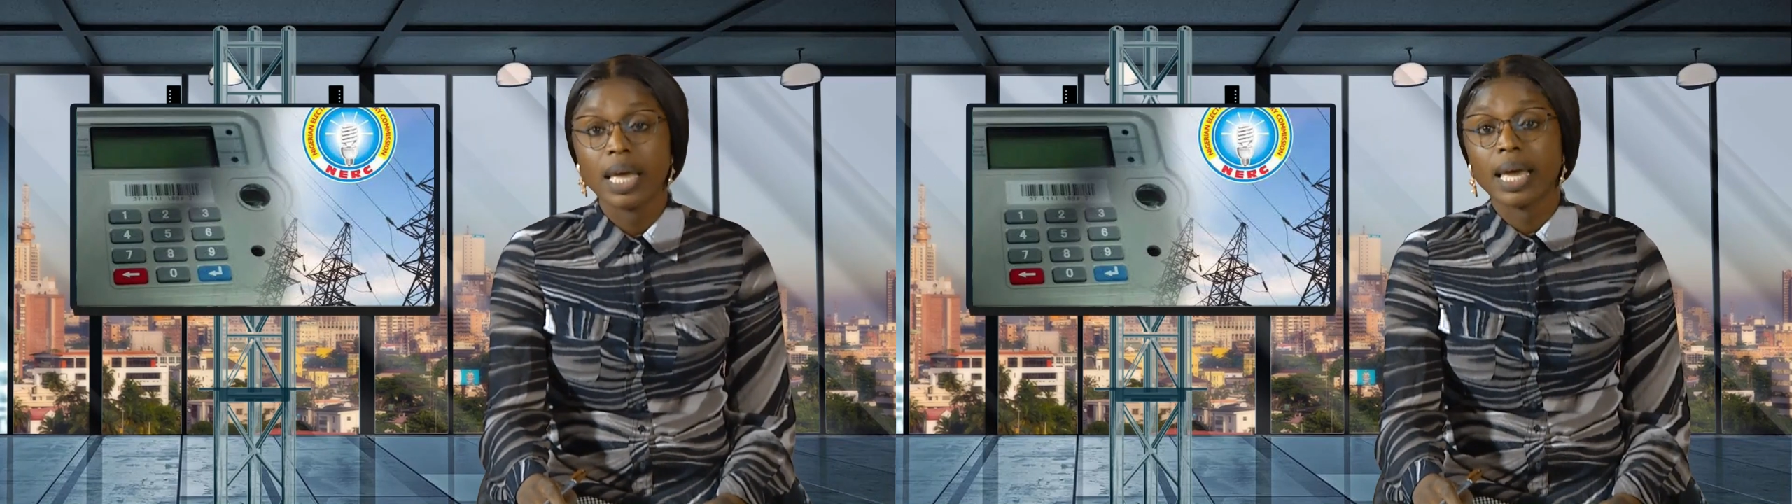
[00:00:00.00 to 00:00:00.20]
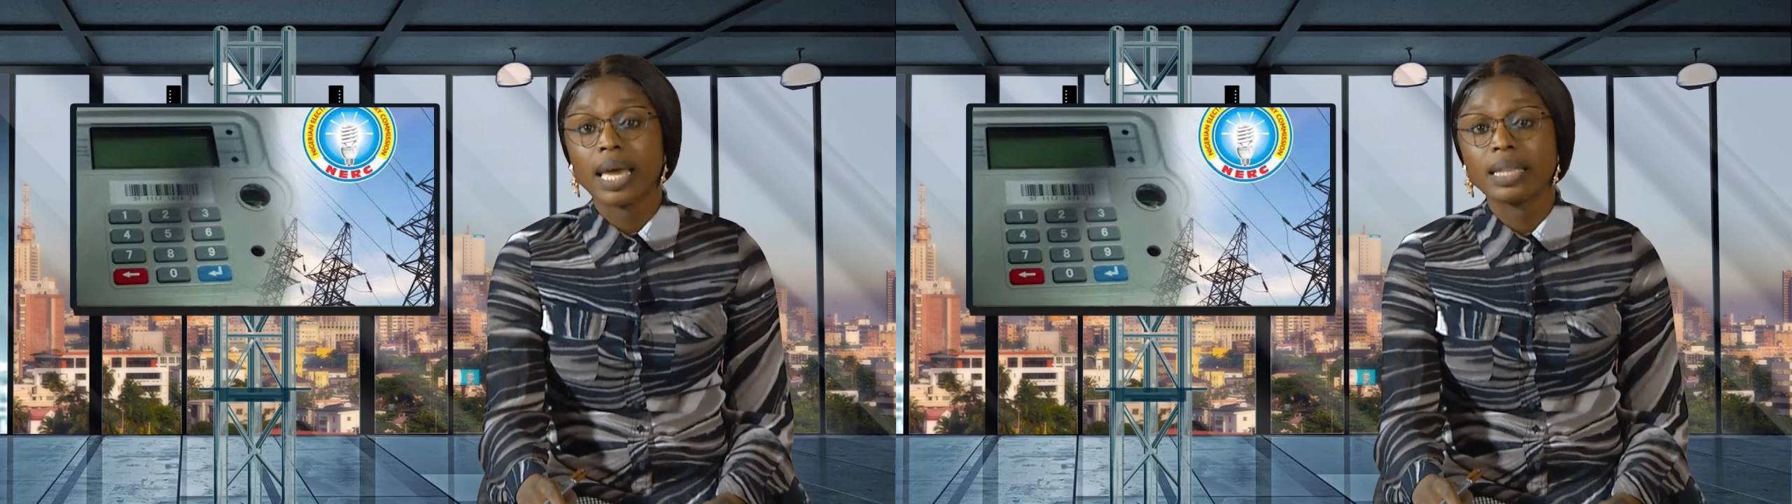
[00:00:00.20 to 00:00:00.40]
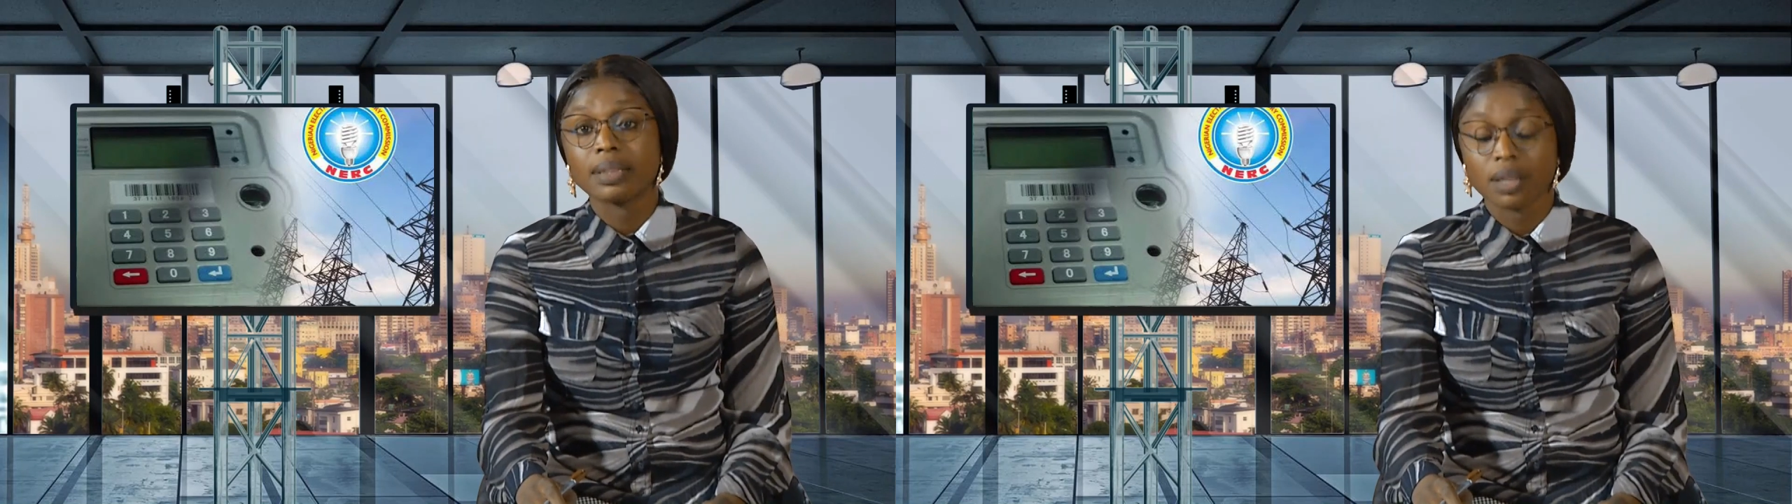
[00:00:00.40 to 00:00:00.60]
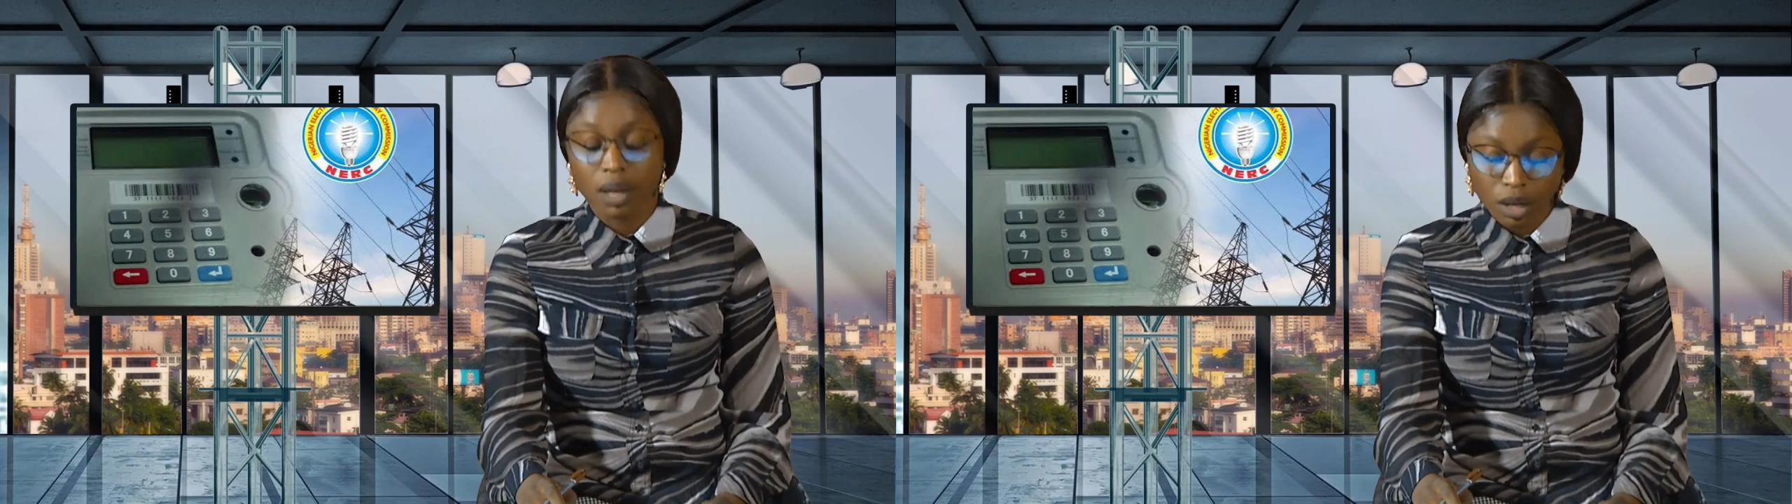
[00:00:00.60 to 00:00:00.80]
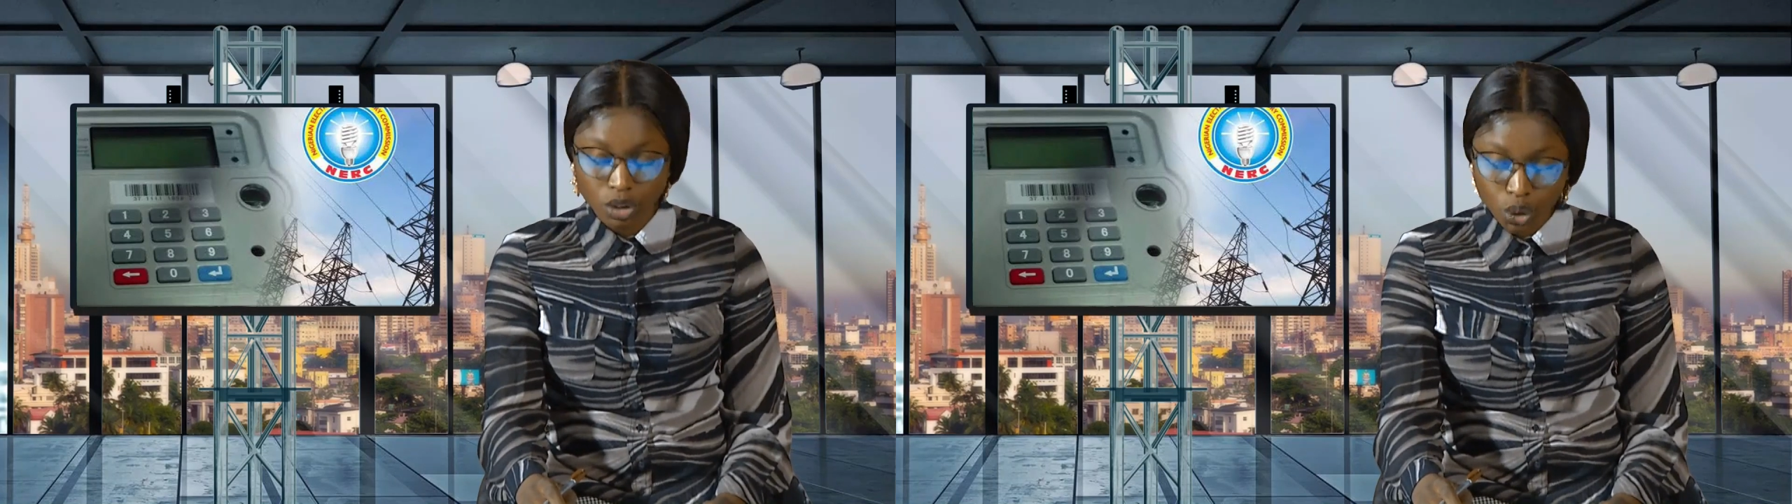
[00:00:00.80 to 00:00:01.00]
in the
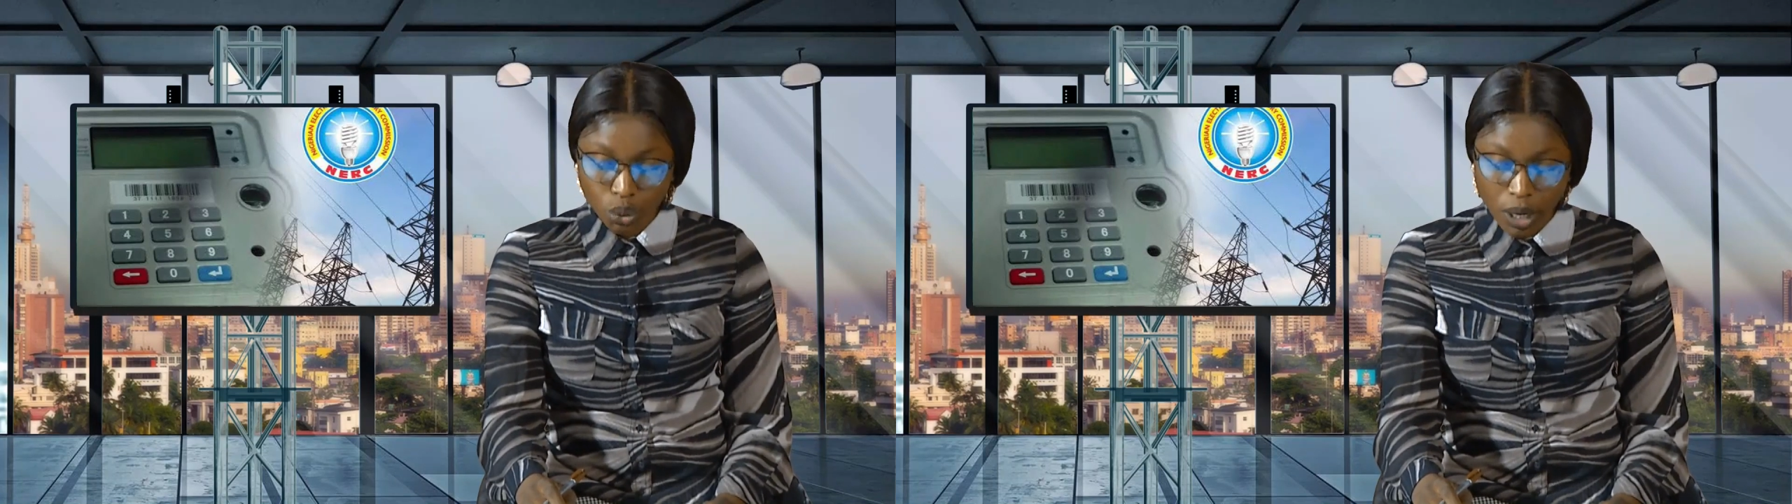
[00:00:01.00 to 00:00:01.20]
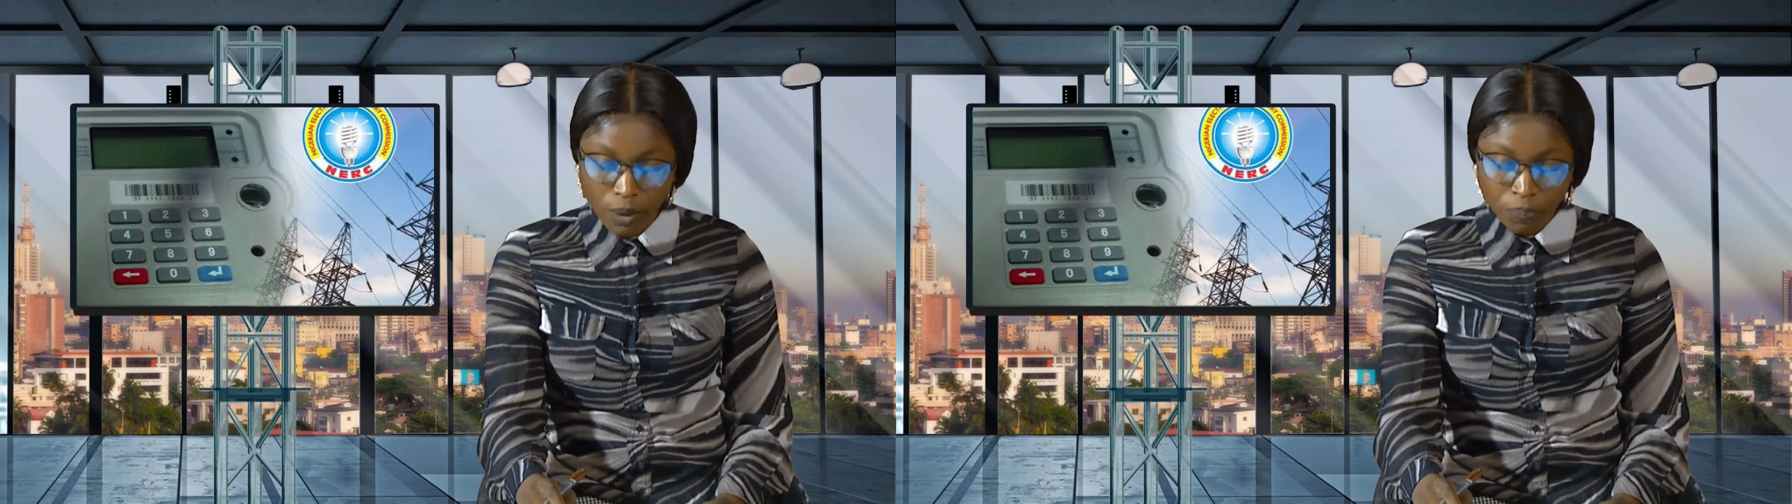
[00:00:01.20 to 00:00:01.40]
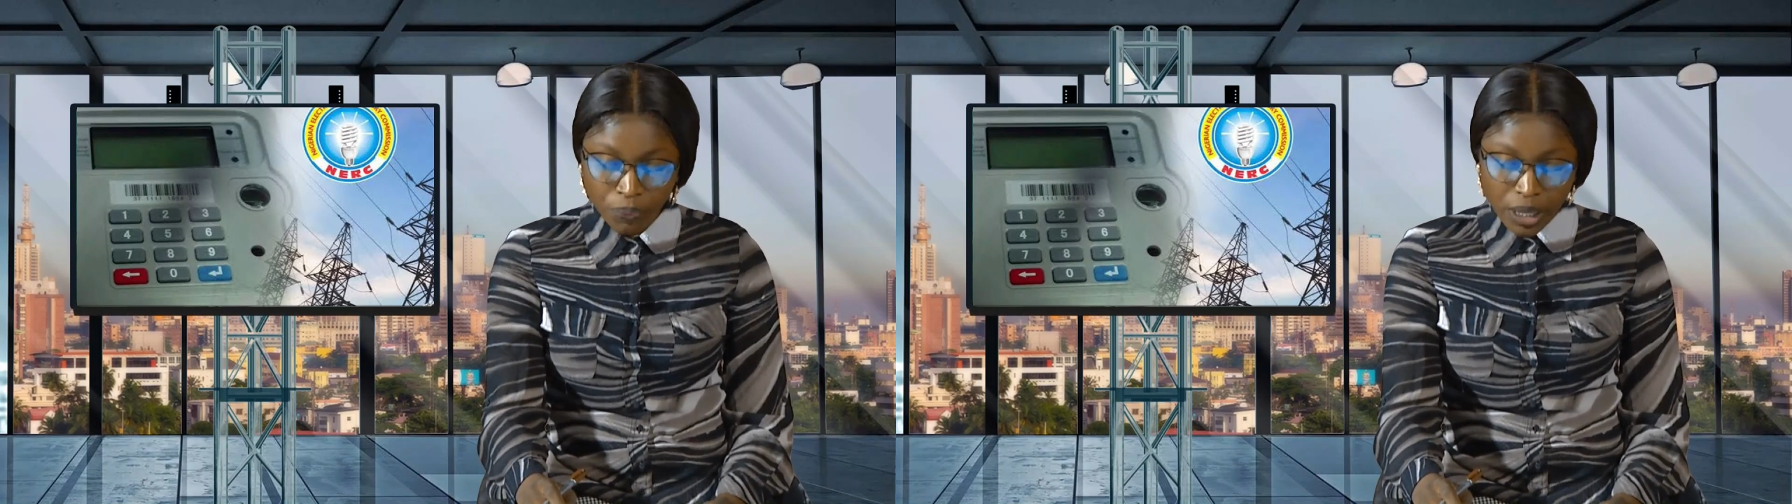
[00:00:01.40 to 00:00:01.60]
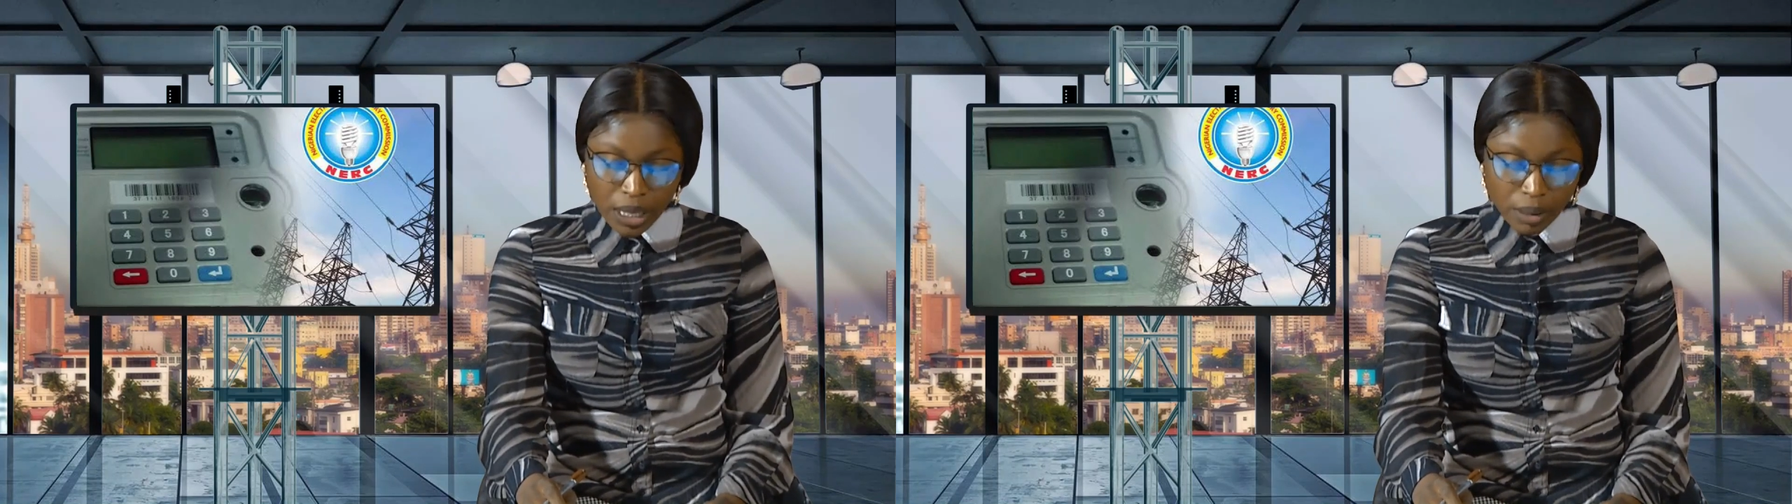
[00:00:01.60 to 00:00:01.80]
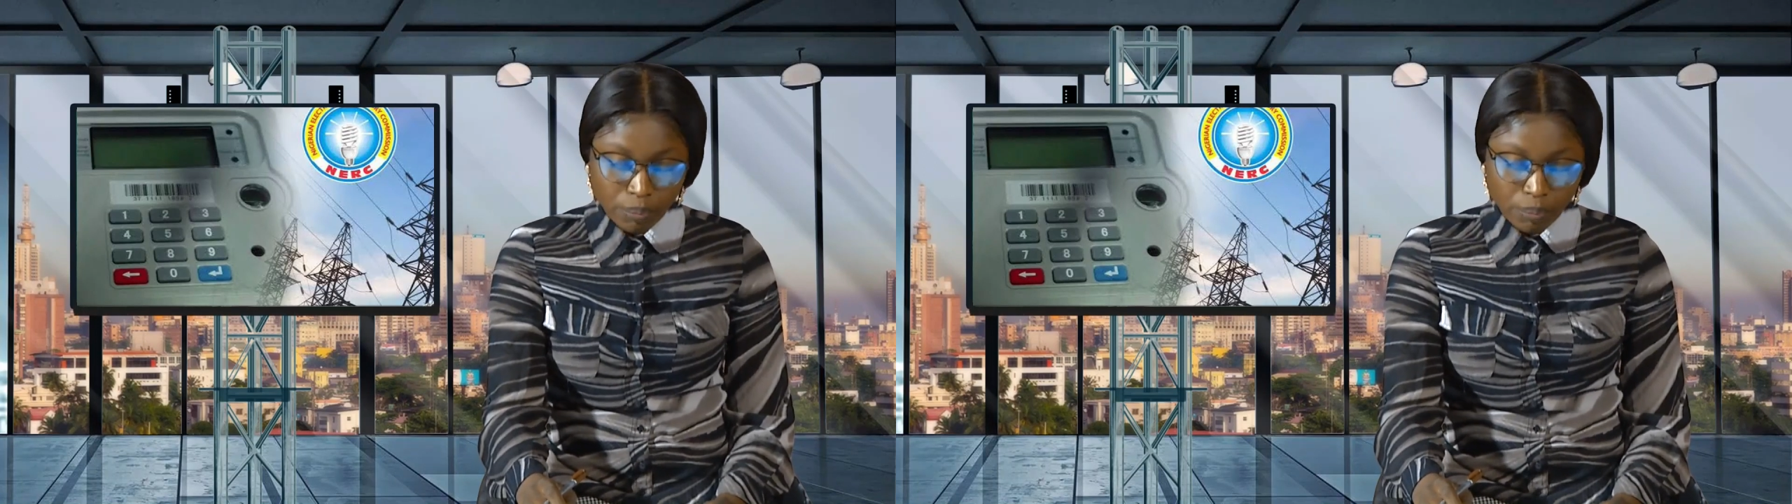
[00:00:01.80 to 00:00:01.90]
country. It